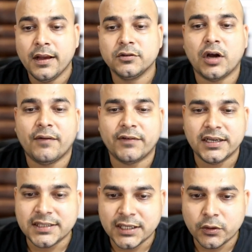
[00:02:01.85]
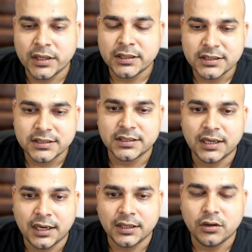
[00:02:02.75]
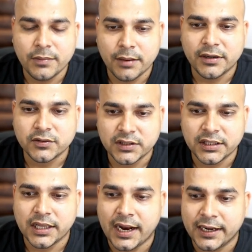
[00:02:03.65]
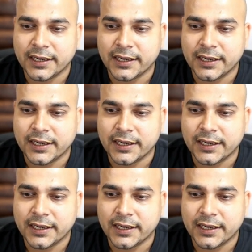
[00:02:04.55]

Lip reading: So after executing this, you'll be able to see that